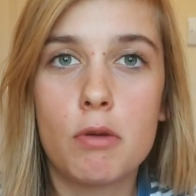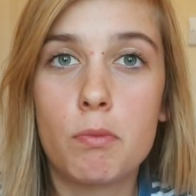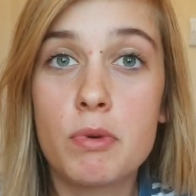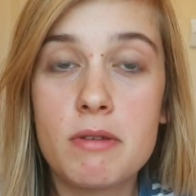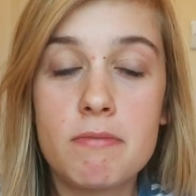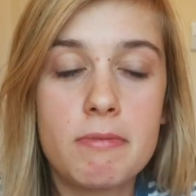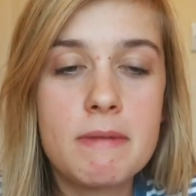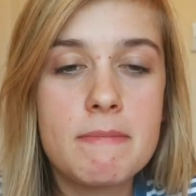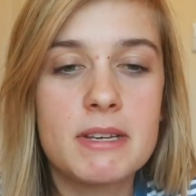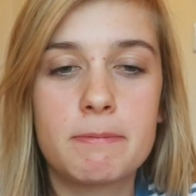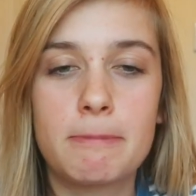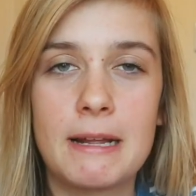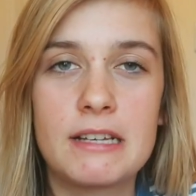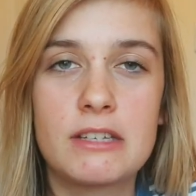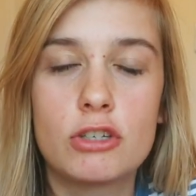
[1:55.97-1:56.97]
We, we
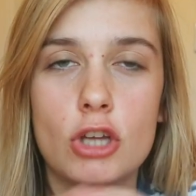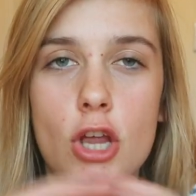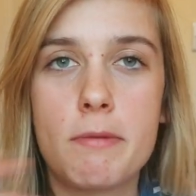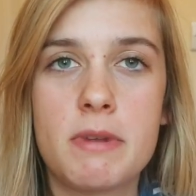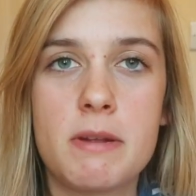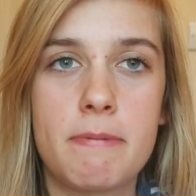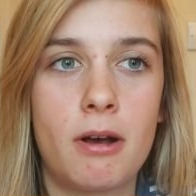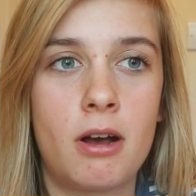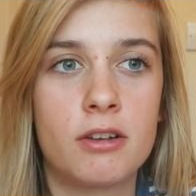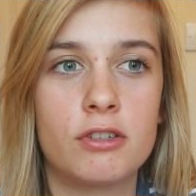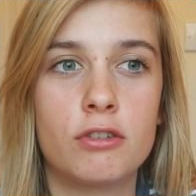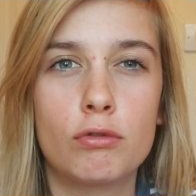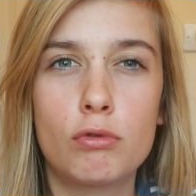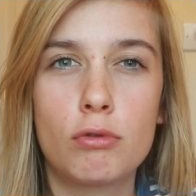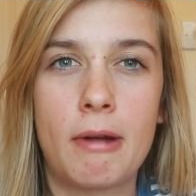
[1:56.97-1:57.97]
misplaced so many
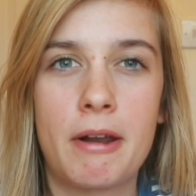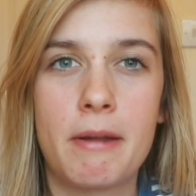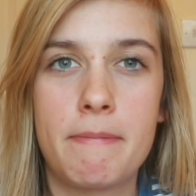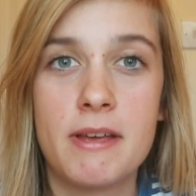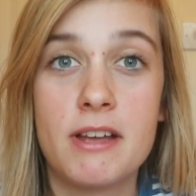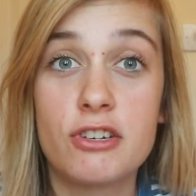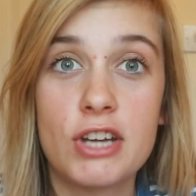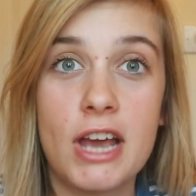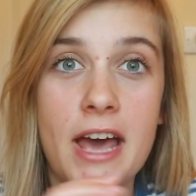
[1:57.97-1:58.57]
passes all around the pitch.